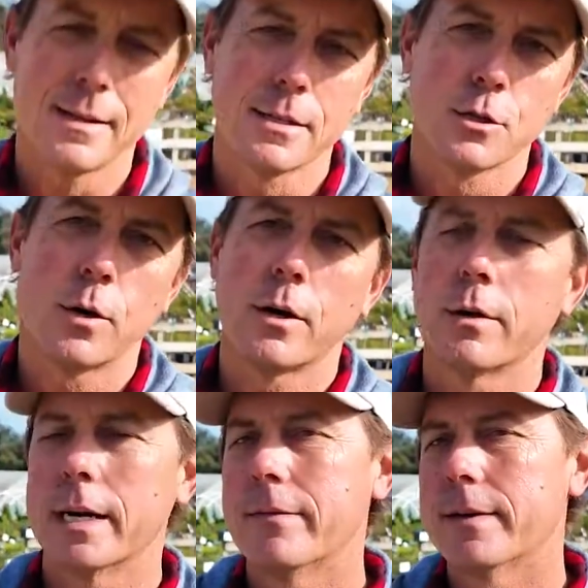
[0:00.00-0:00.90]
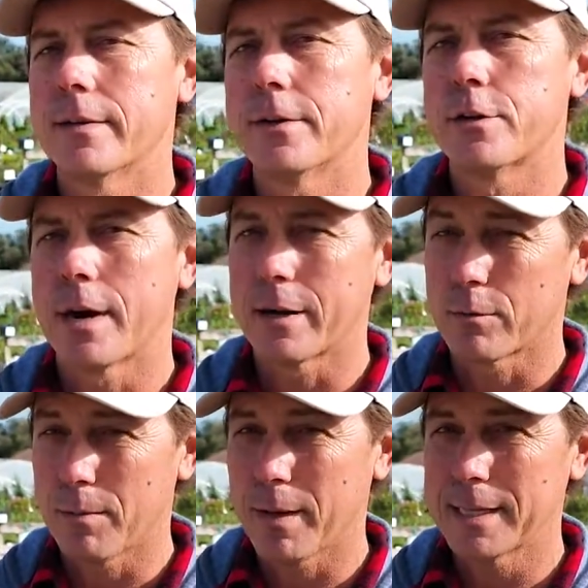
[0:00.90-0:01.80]
in the soil even if you try to
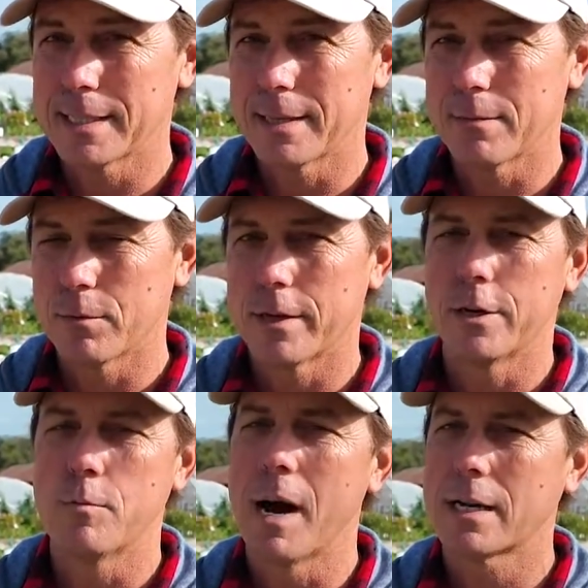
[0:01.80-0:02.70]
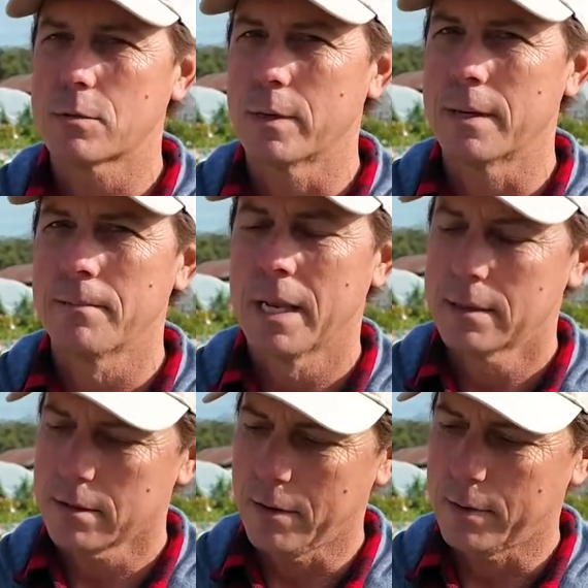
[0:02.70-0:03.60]
replace it with a new boxwood.
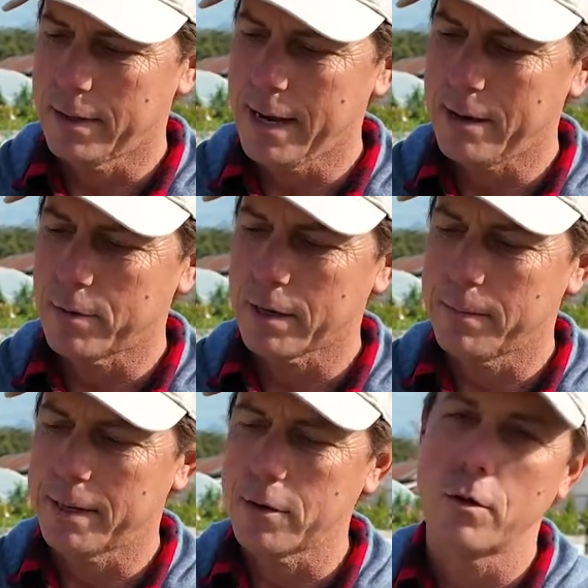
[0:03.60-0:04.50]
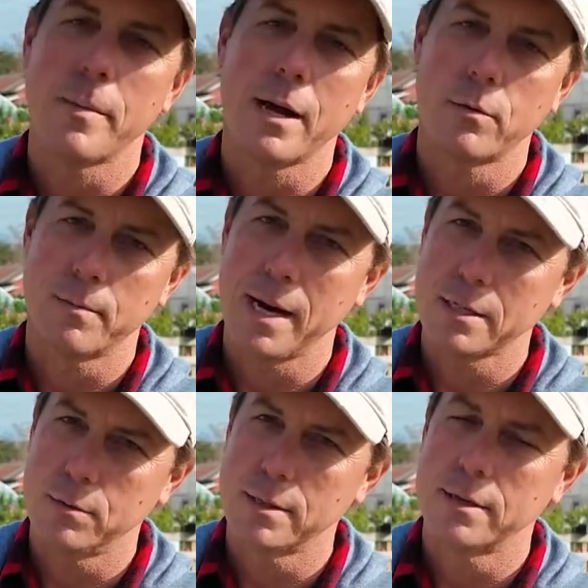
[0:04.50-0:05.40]
So I would not recommend going back with
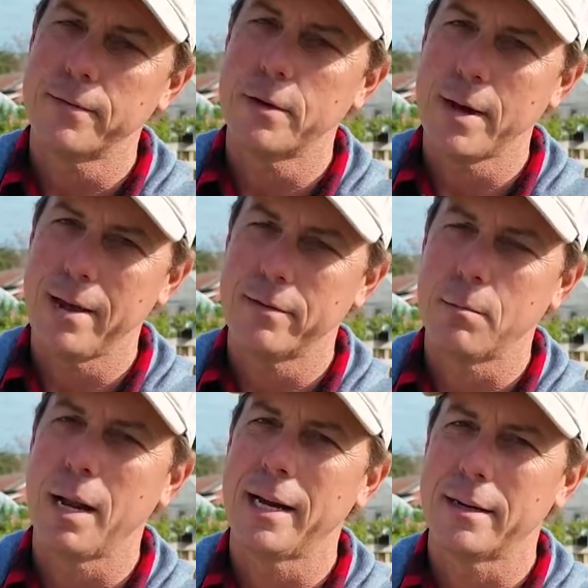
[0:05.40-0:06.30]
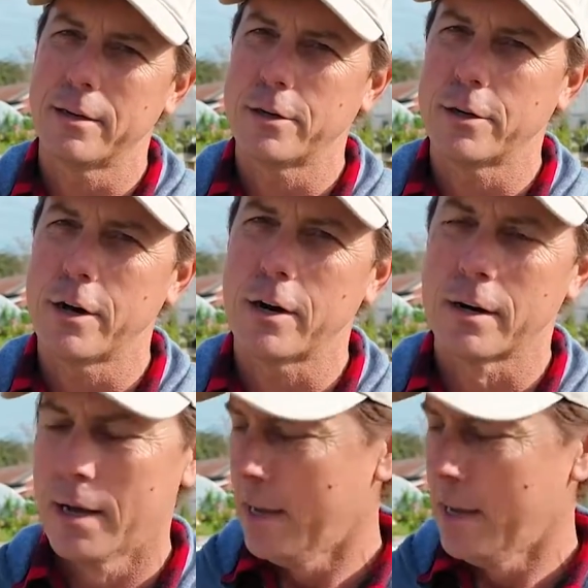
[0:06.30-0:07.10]
boxwoods if you have the blight in your yard.